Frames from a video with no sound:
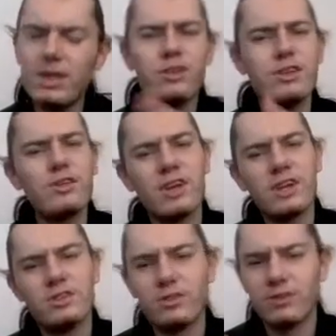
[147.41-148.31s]

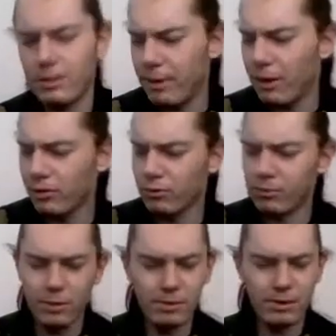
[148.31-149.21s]
indentations in the barrel that
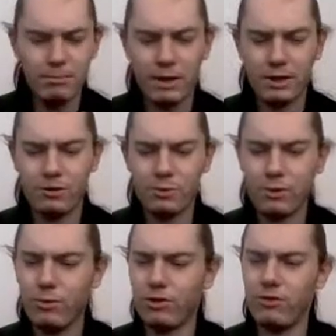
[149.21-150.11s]
remind me of the Magnus, but
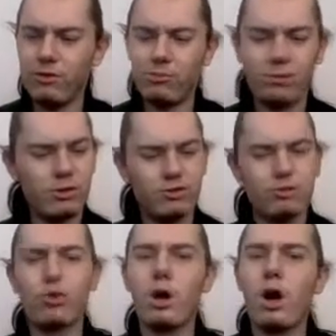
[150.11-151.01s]
the rest of it is pretty
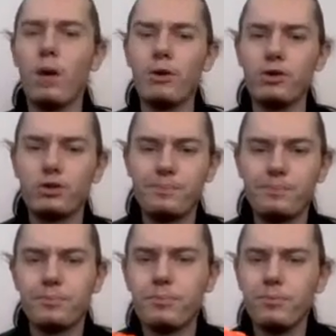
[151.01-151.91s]
strong armish.
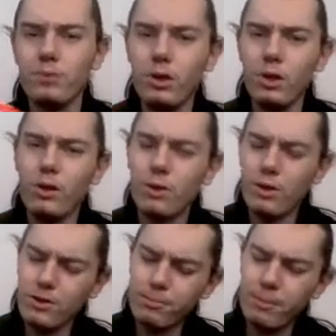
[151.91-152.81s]

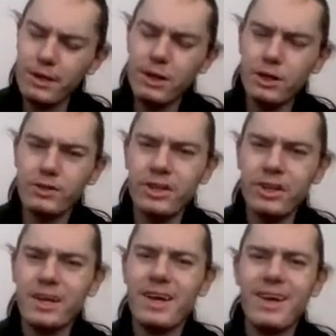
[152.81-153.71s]
Although this big guard
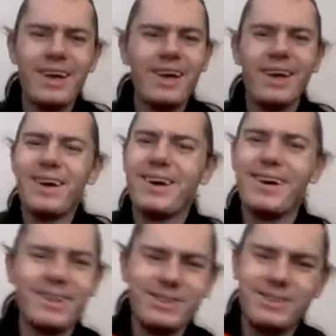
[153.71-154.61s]
here,
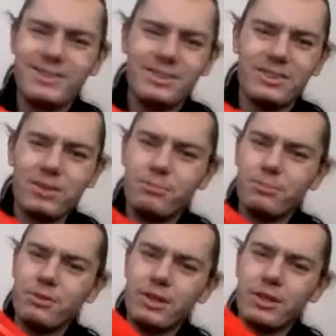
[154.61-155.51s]
I don't
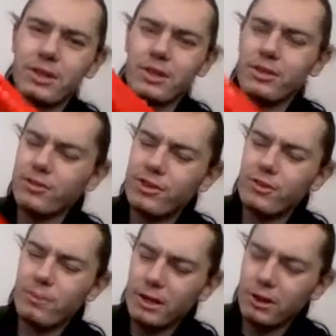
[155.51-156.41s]
particularly like it. It doesn't
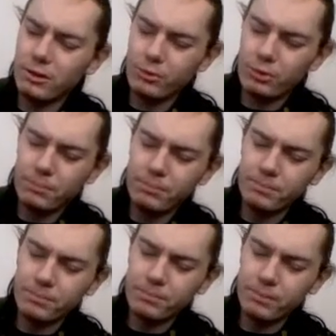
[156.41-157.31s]
give me a lot of room,
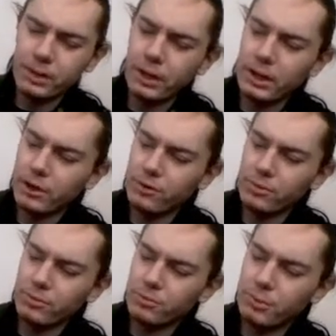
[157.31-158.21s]
so
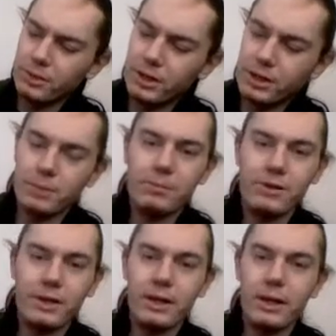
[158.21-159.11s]
I'm just probably going to end up
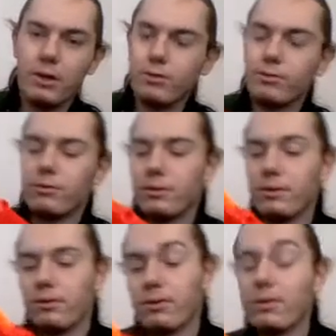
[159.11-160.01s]
taking that off.
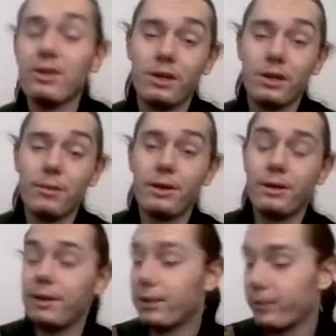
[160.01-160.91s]
Thinking about
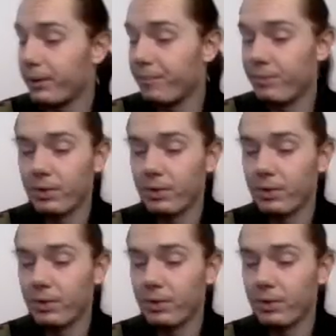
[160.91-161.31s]
it anyway.